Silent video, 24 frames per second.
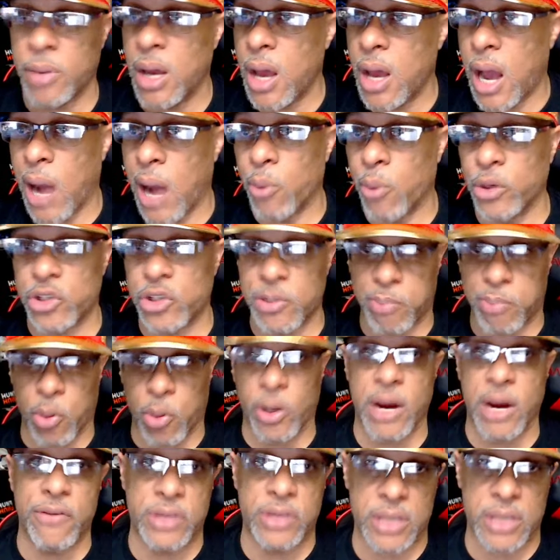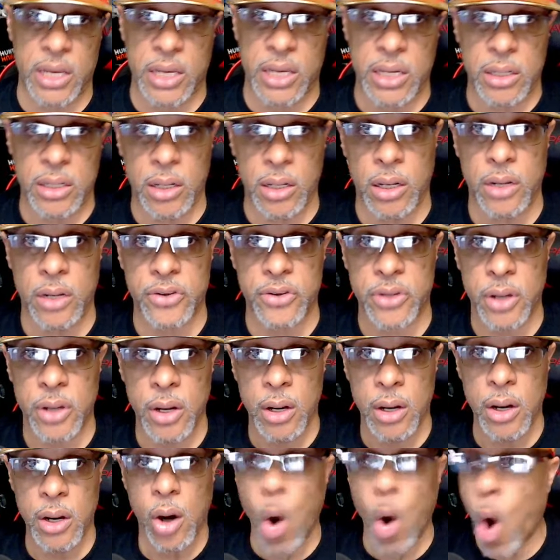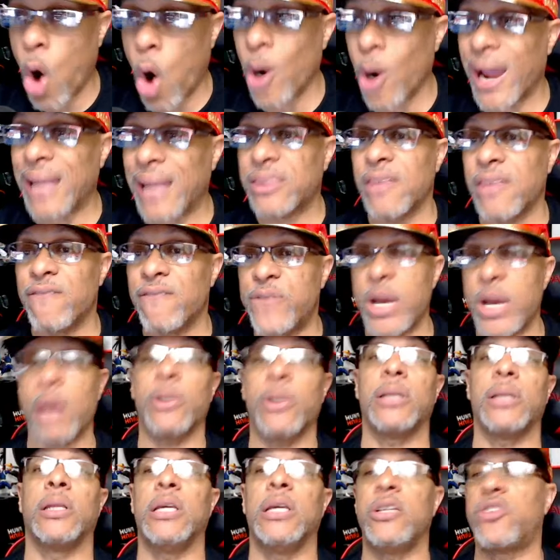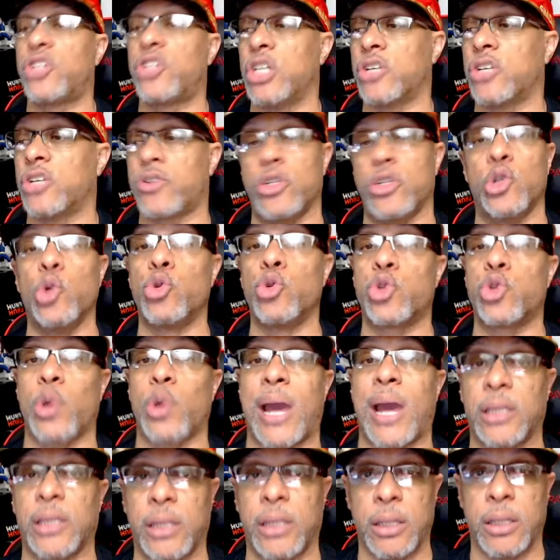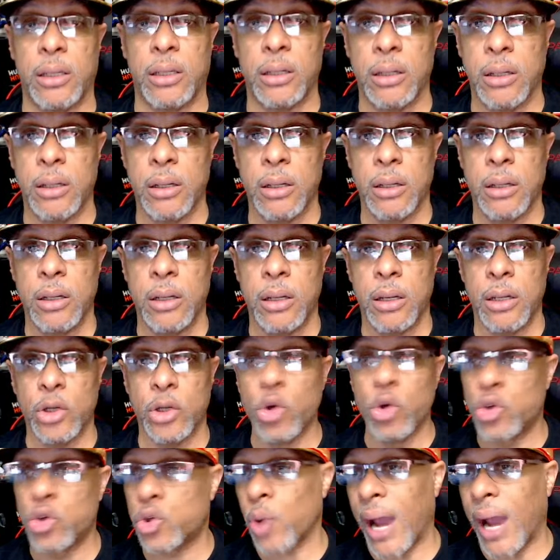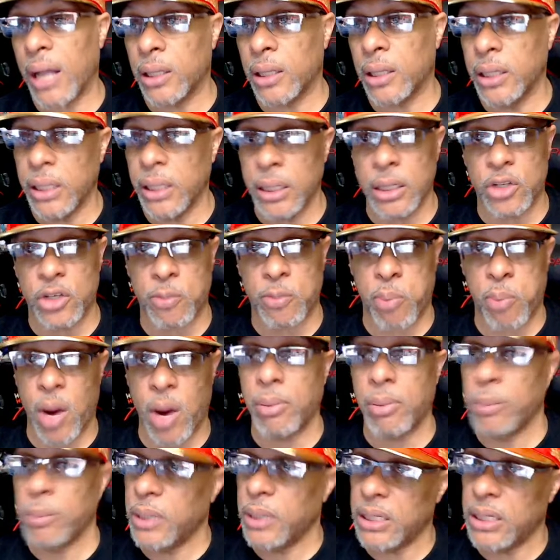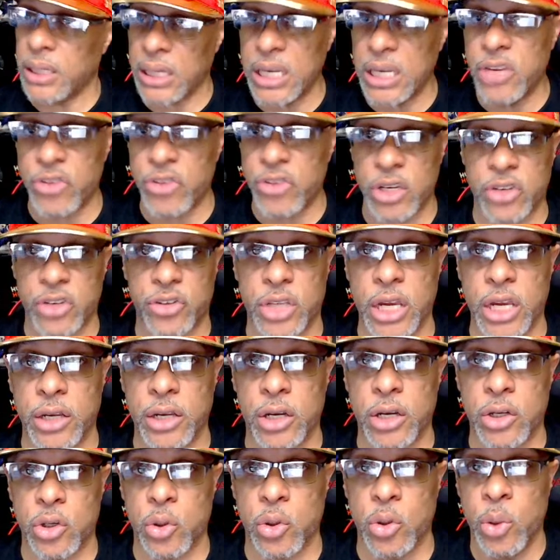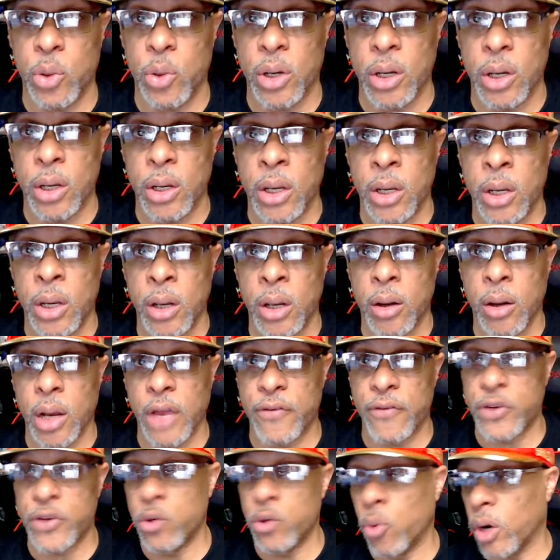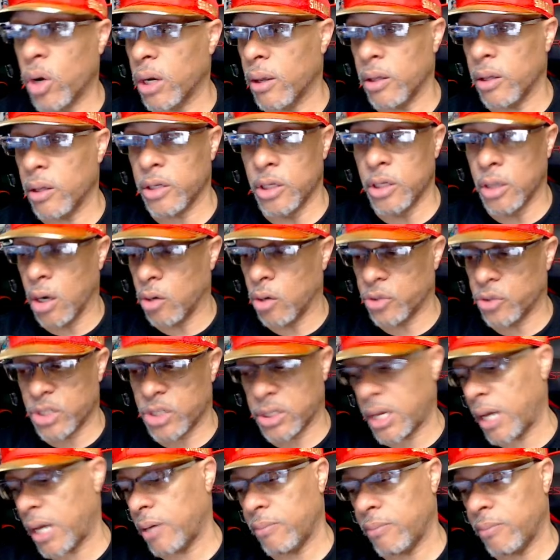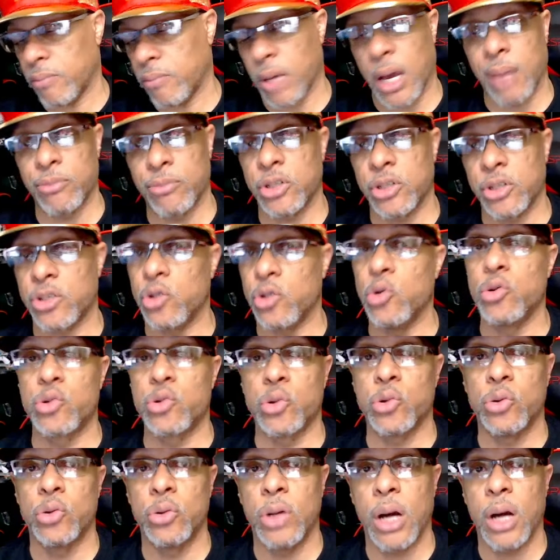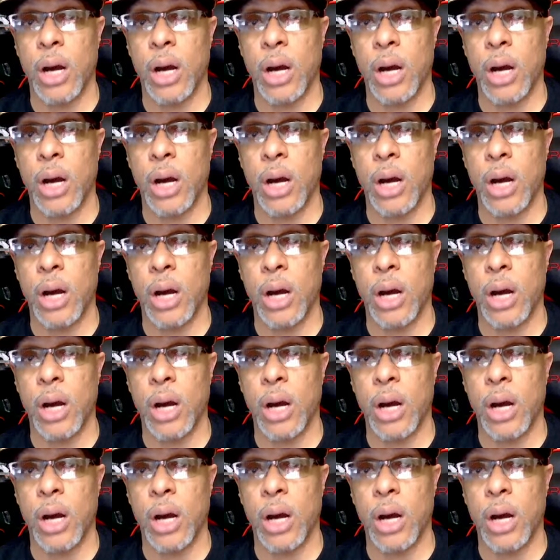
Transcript: I want to support everything he does. Or at the very least, just neutrality. Neutrality is probably the easiest thing to do if you want to, you know, just, hey, I'm just neutral.